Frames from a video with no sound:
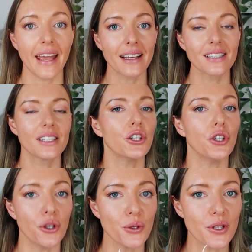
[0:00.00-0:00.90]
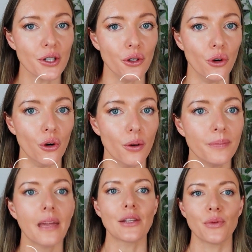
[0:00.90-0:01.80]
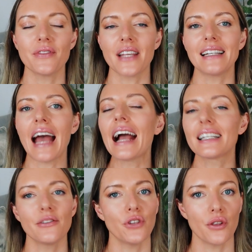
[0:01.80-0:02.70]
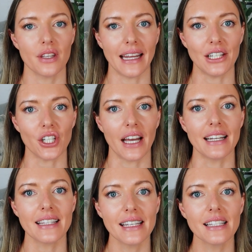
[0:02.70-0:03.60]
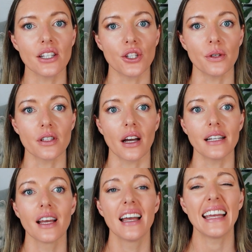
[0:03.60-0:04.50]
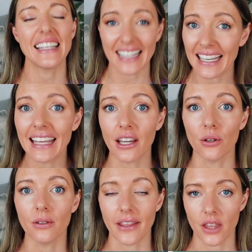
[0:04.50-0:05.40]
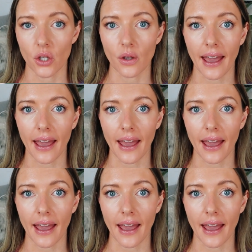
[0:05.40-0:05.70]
Next, use the law. As we've said, active euthanasia and assisted suicide is illegal in the